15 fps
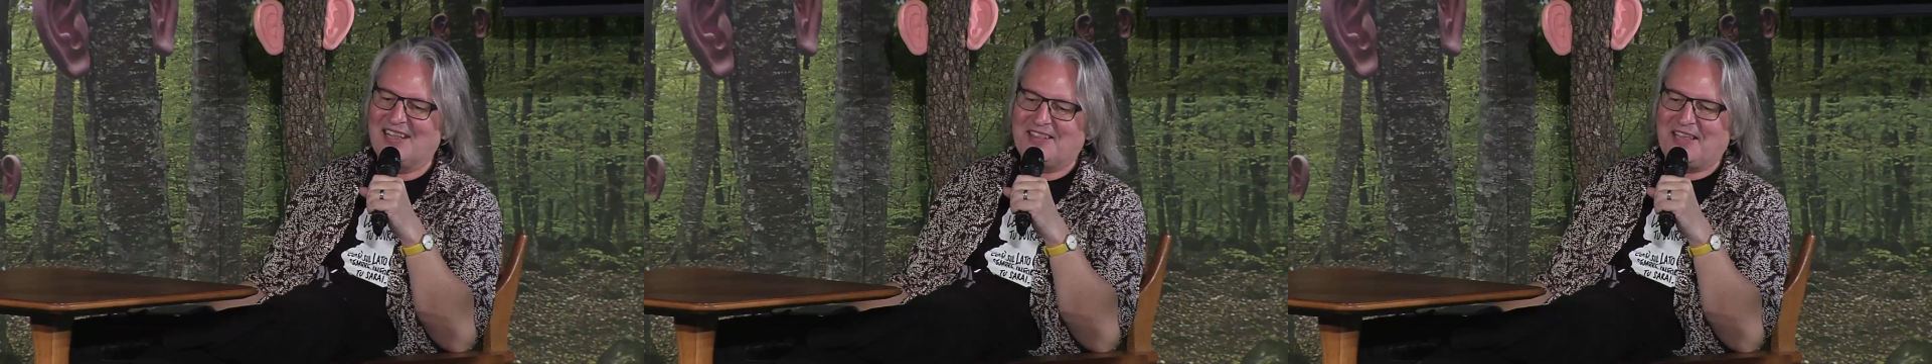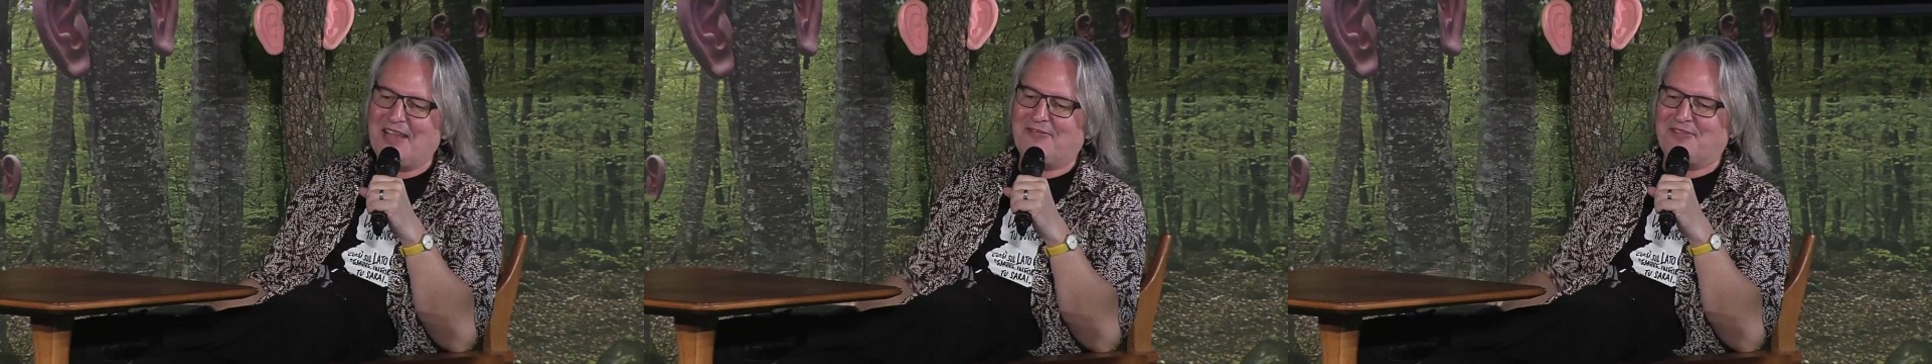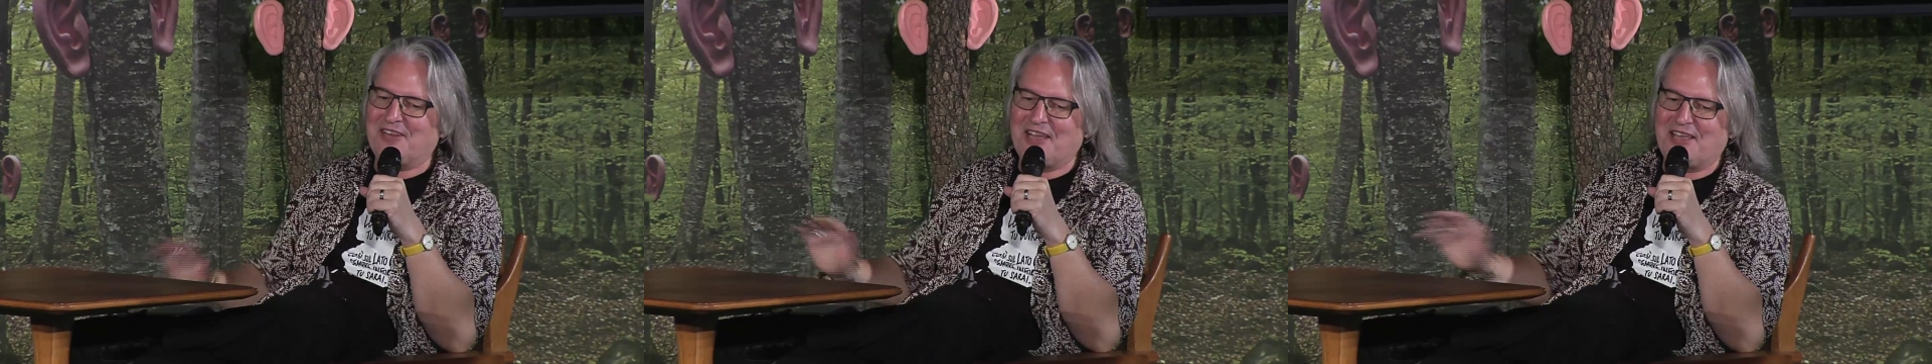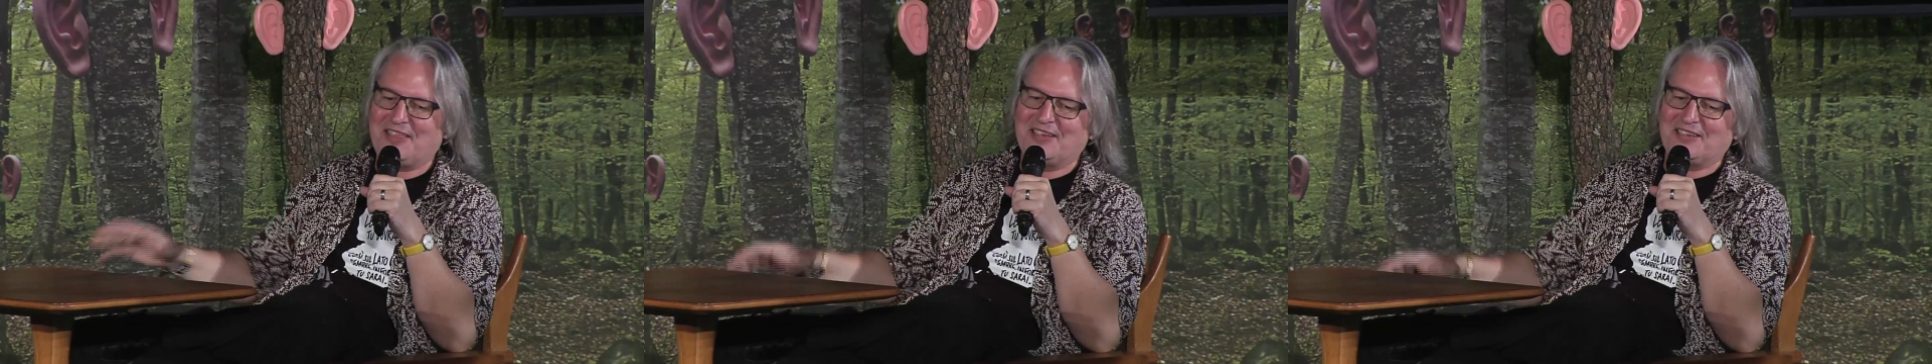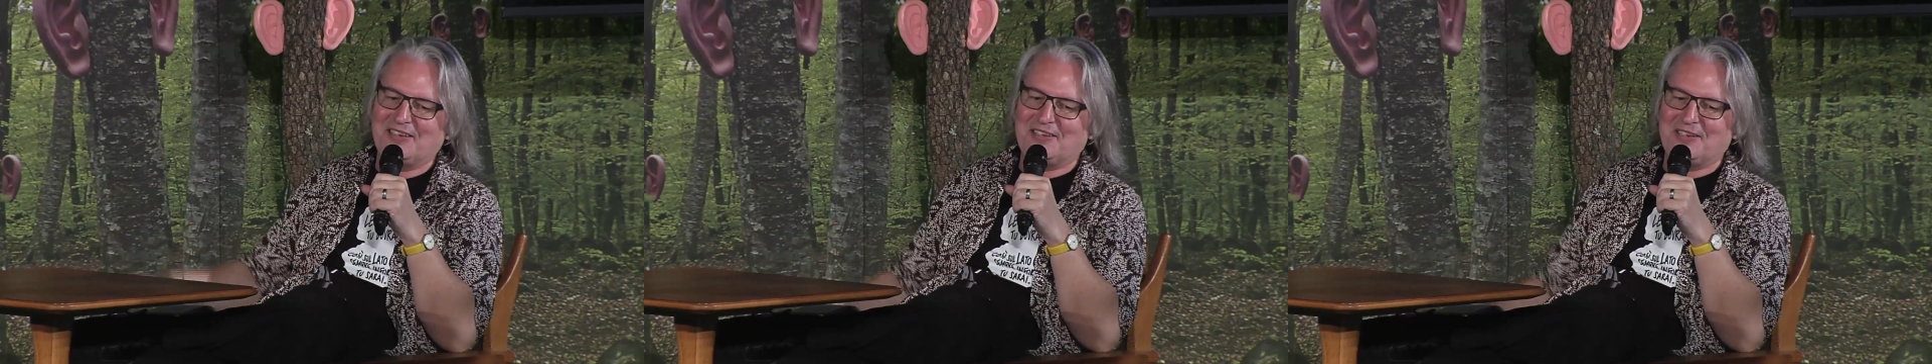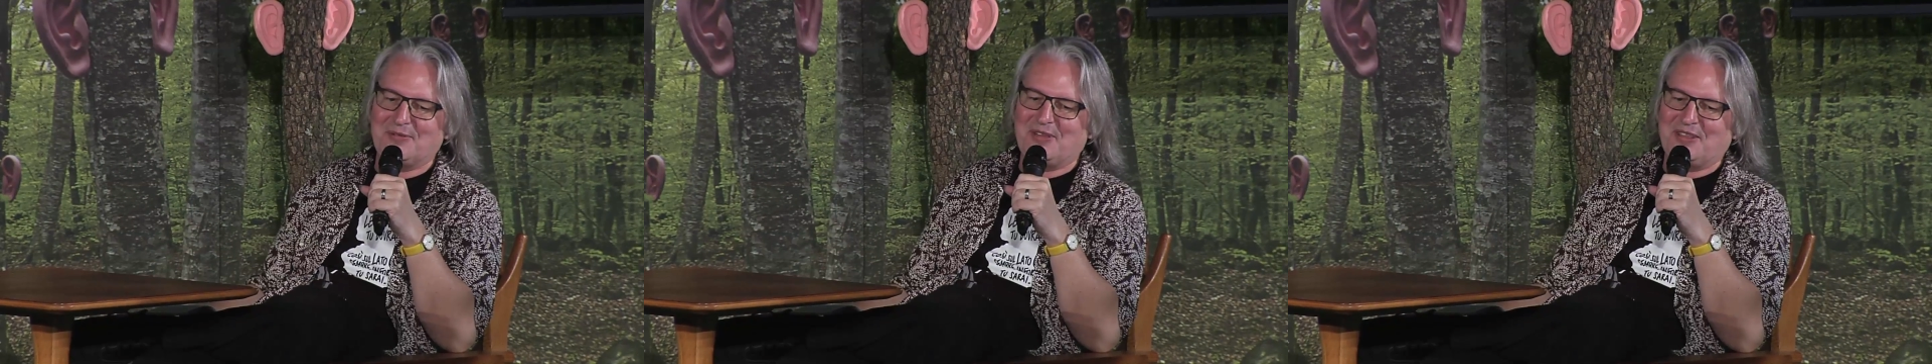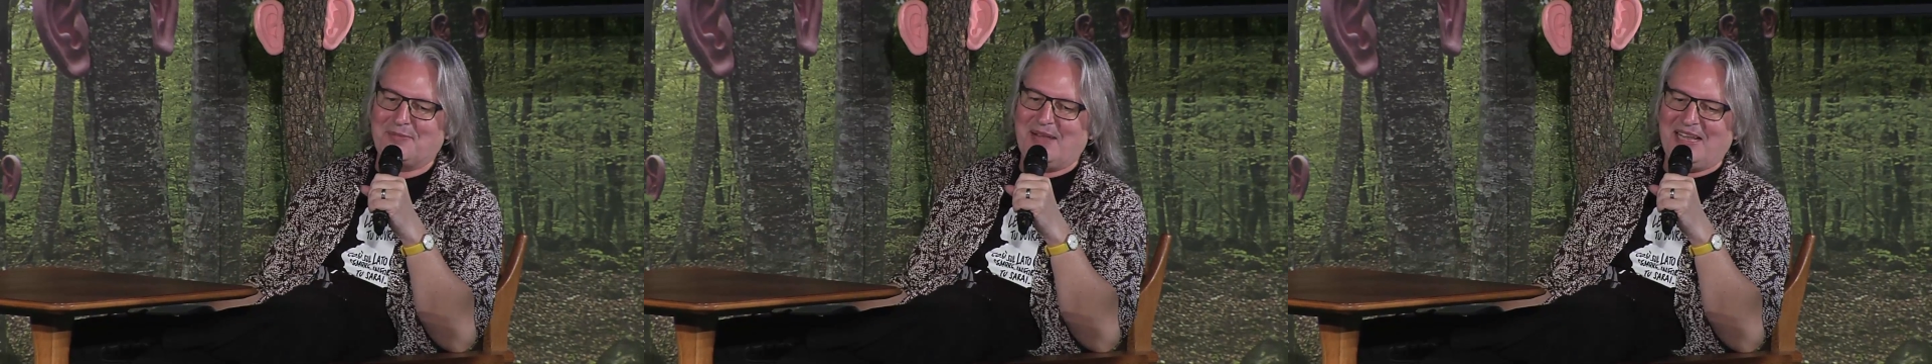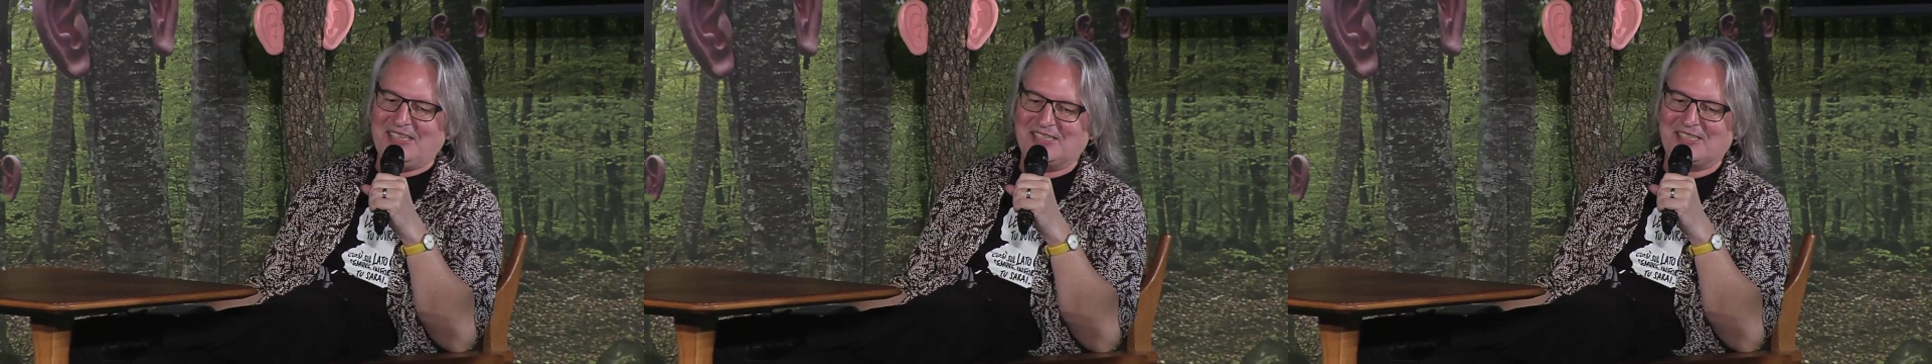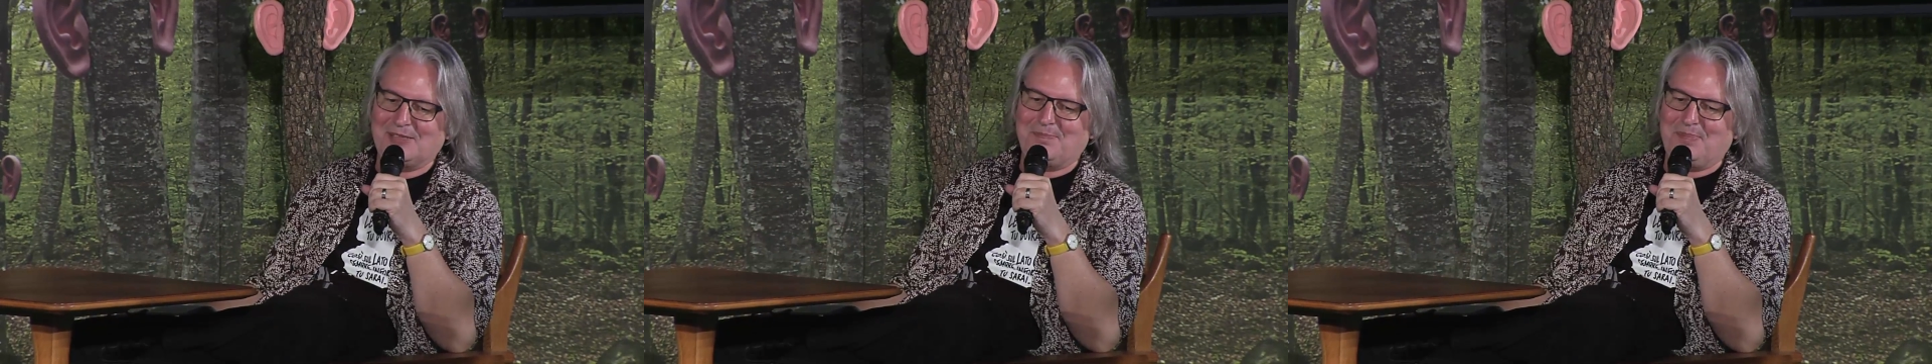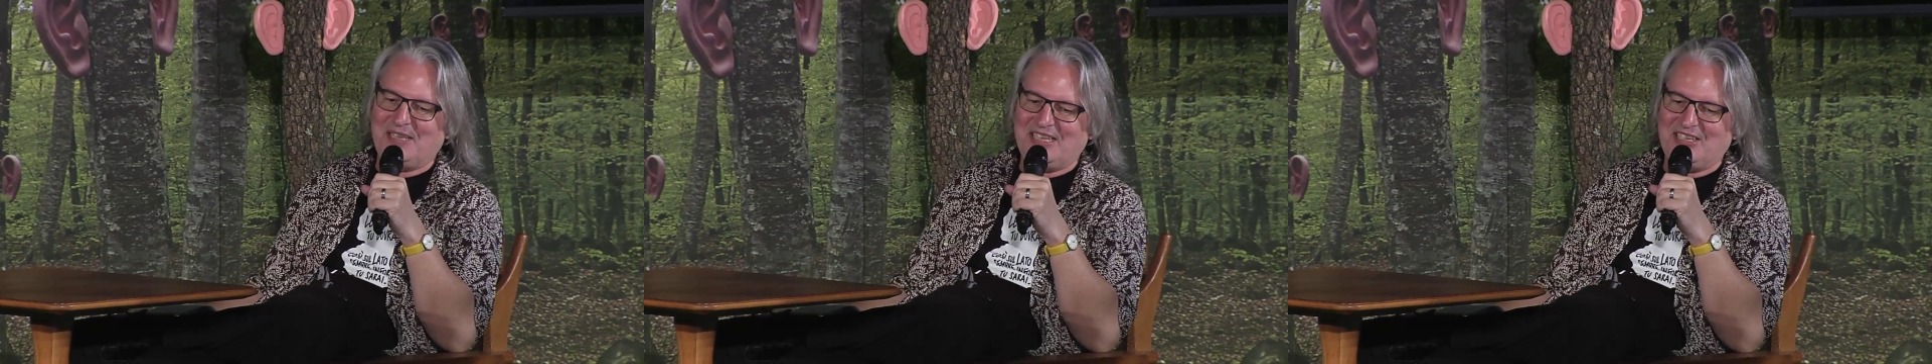They have nothing to do with my
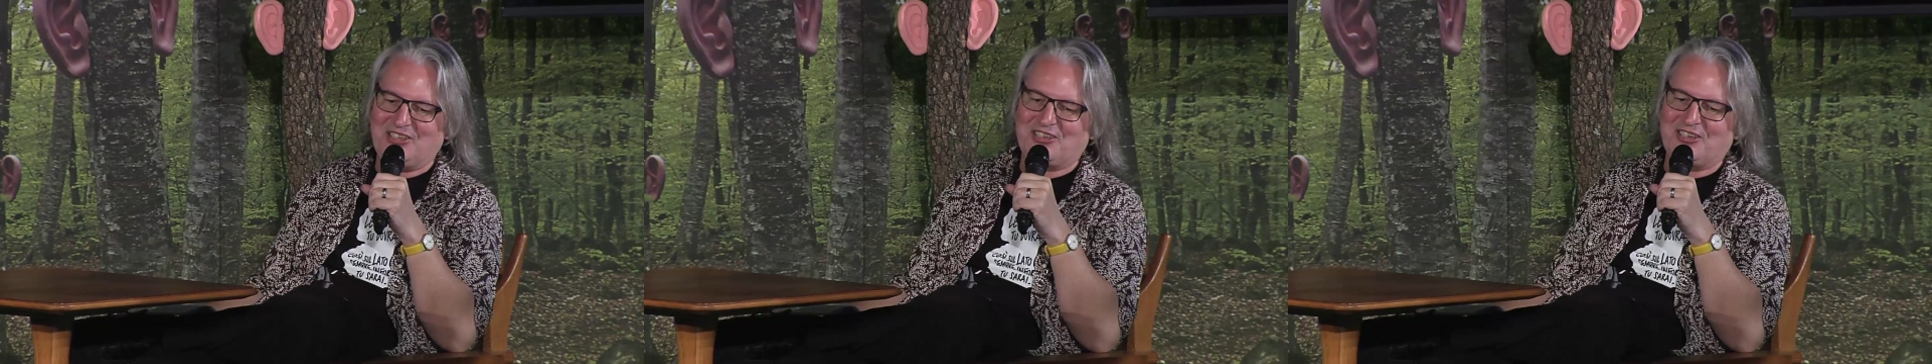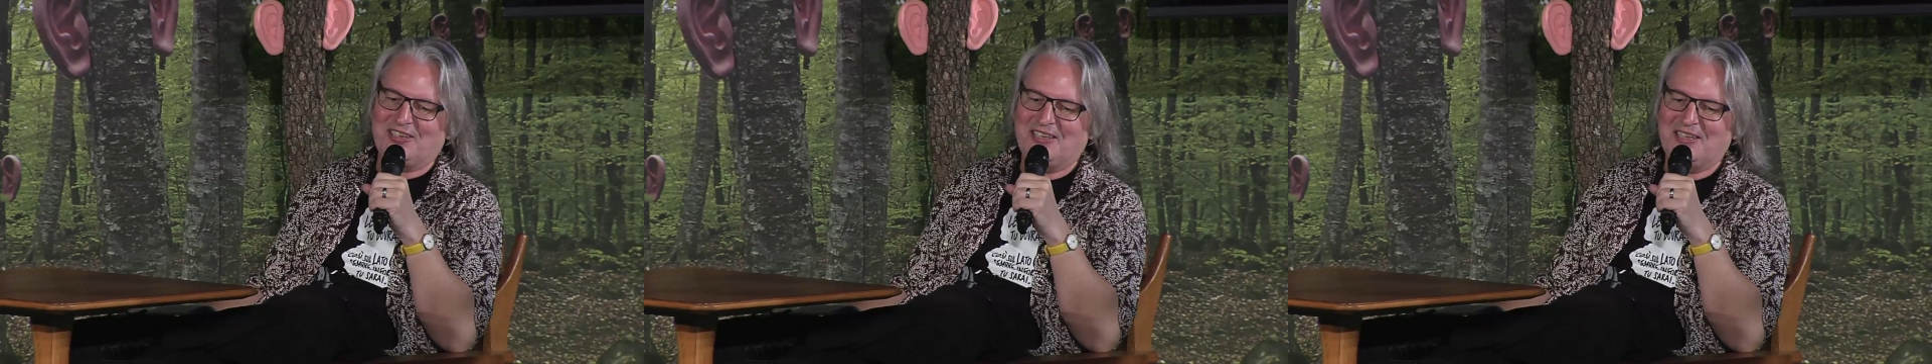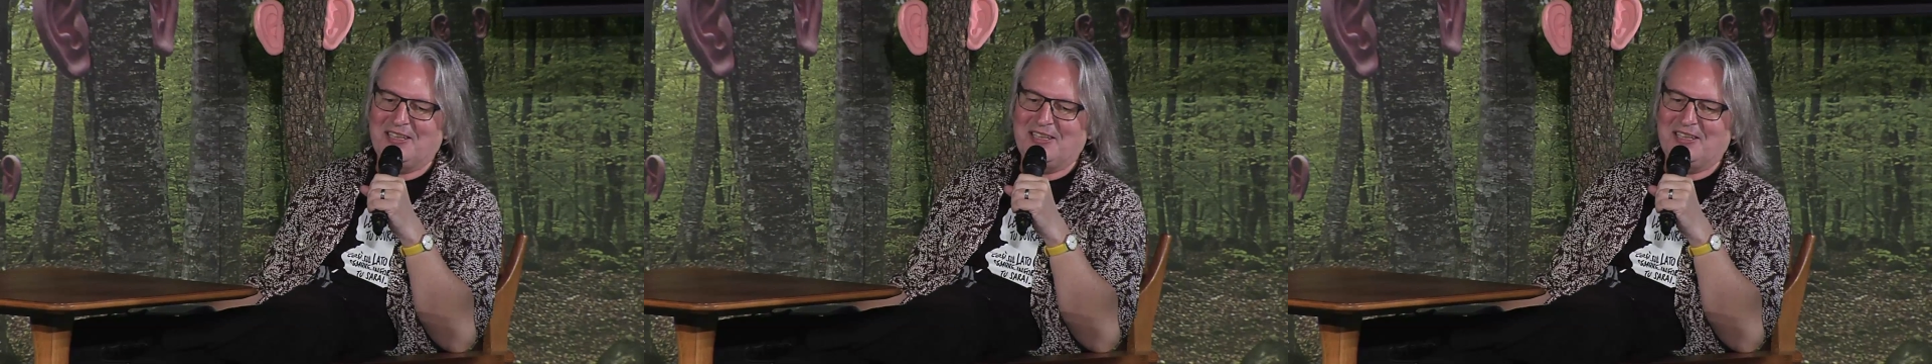speech,